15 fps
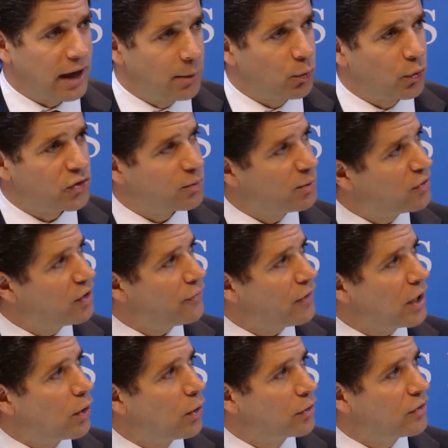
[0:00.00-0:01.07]
in a more
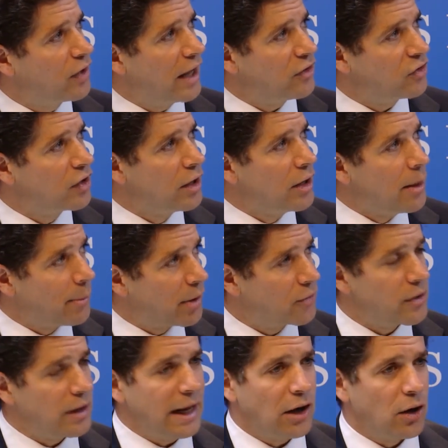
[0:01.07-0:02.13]
specific context. But it
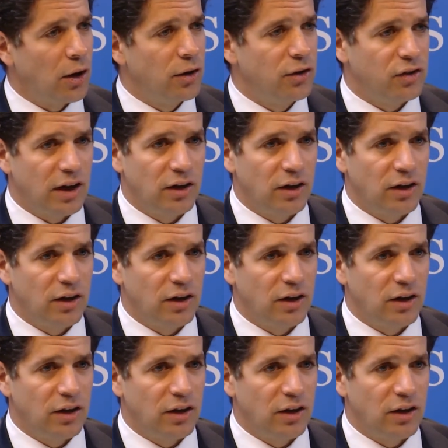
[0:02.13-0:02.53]
really goes